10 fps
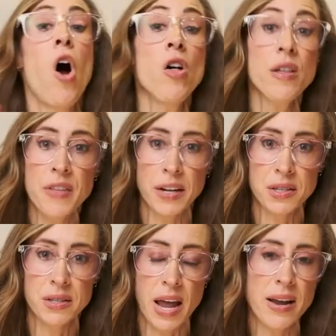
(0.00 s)
All of
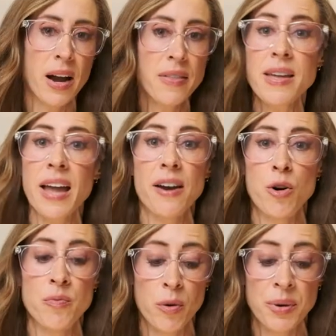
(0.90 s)
that to say, I think
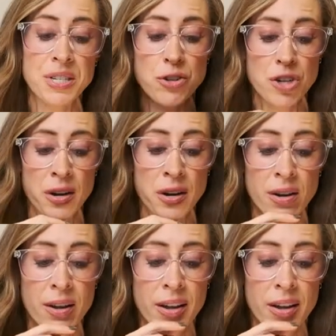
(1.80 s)
at home fermentation